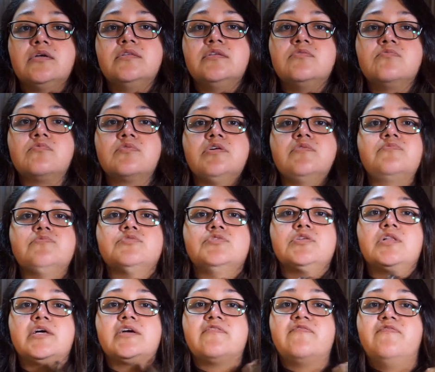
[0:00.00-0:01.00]
and then we're able
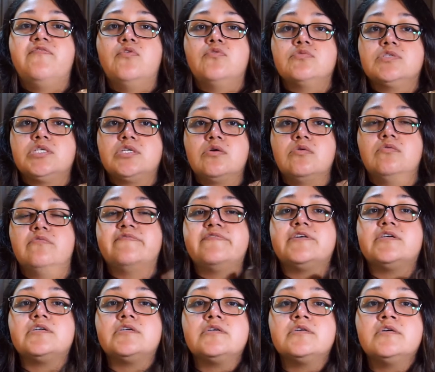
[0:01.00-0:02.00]
to like fold it over.